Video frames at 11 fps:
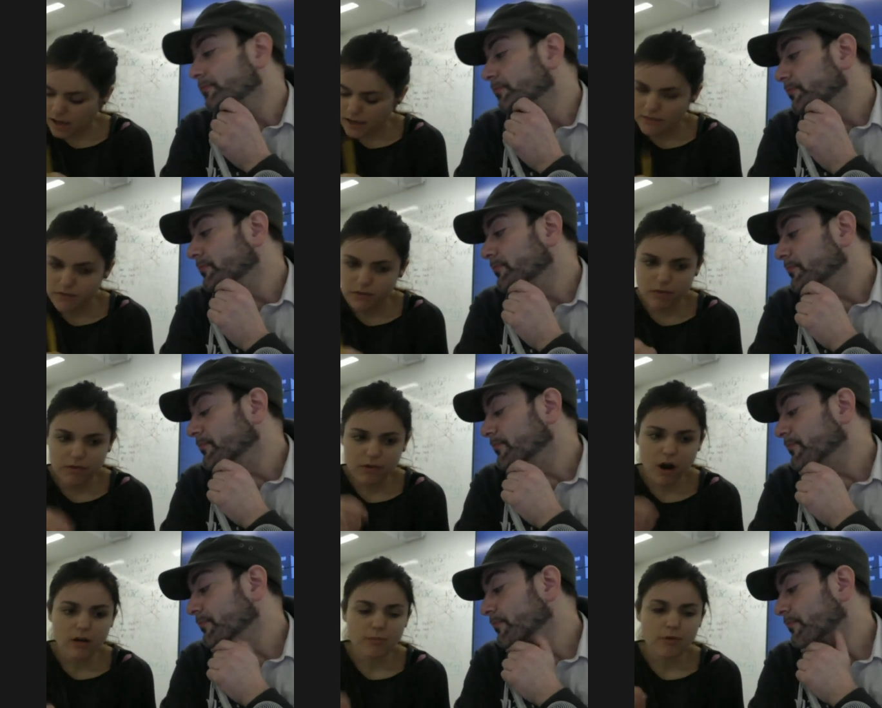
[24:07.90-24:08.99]
Speaker 1: even though there
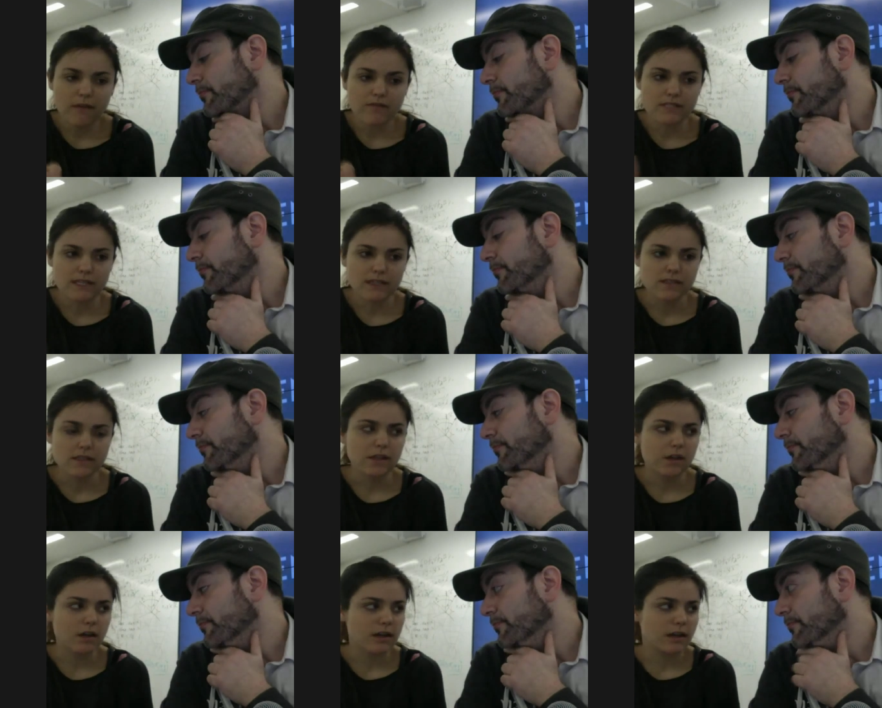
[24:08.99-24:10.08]
are privacy and
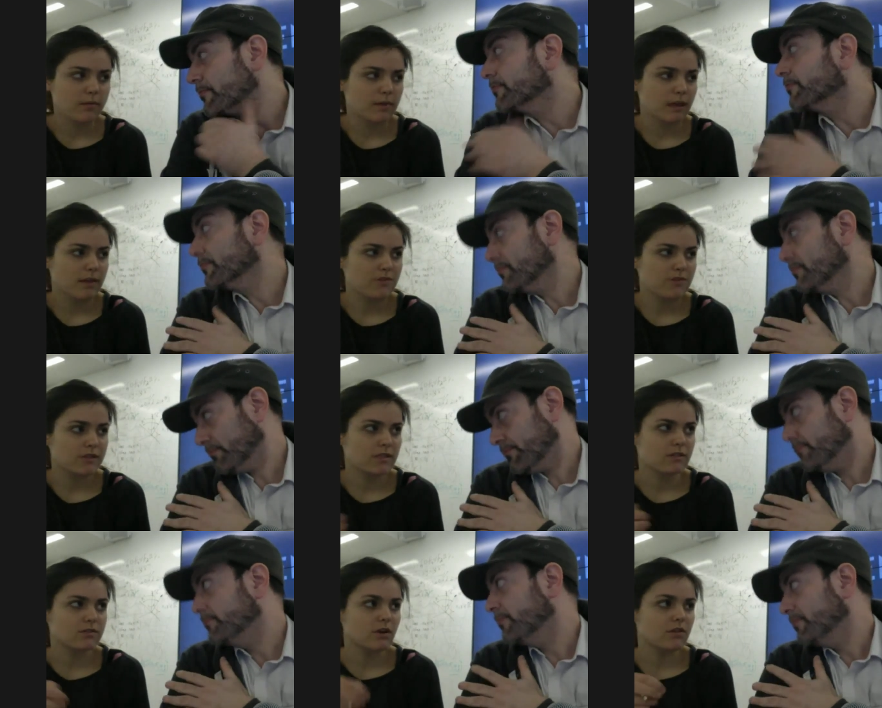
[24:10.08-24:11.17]
security implications,
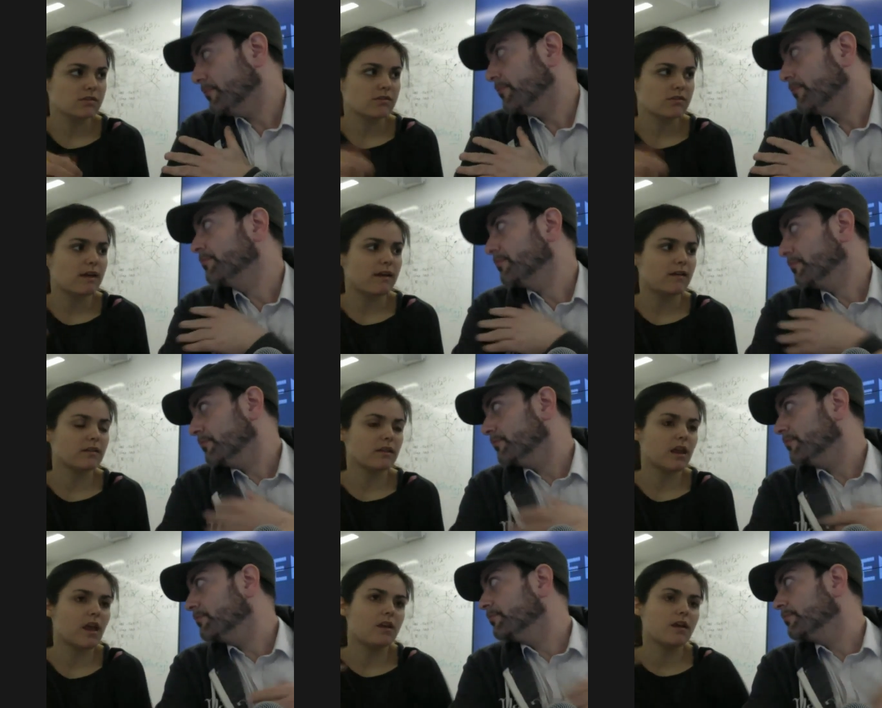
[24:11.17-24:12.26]
there's also that
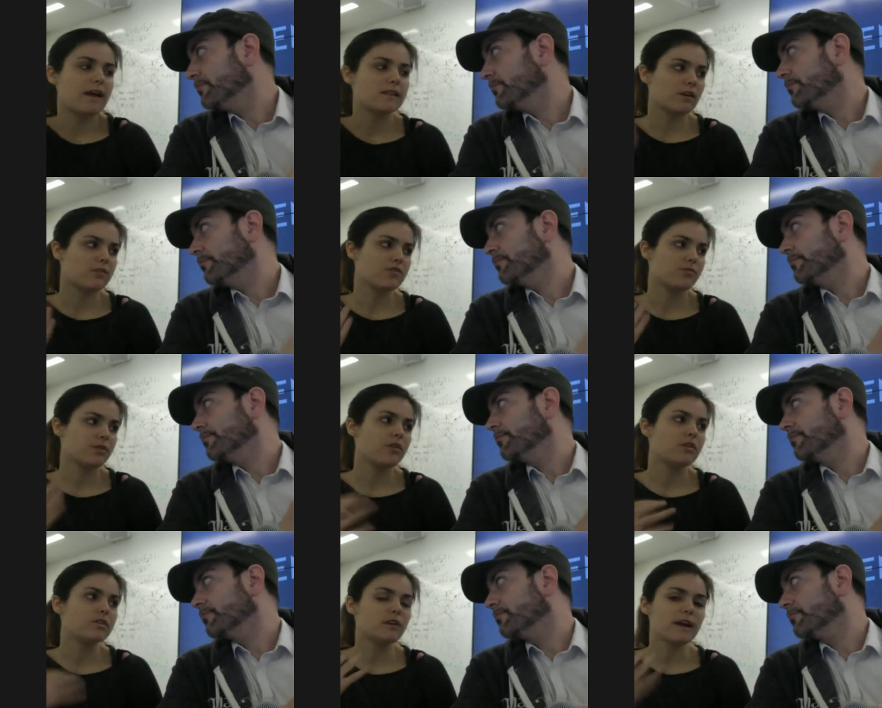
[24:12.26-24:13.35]
as
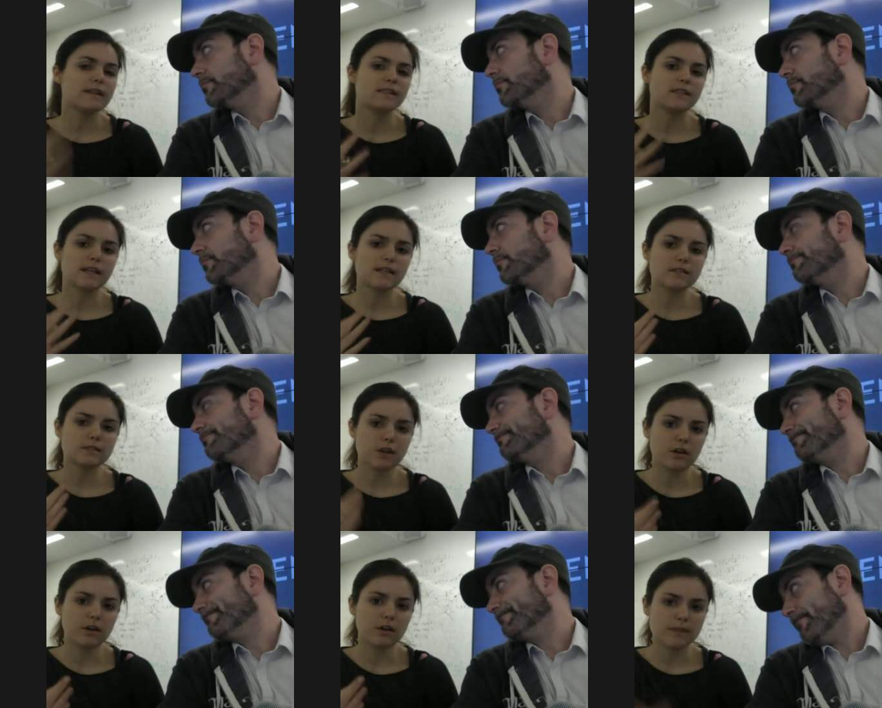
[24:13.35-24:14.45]
entrepreneurs or as like
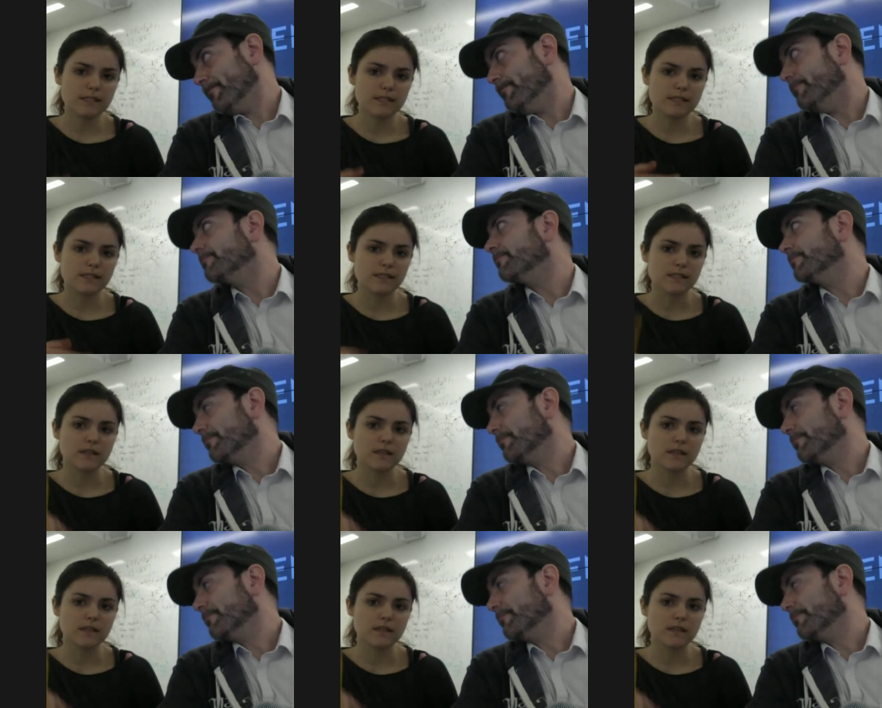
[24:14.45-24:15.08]
startup businesses,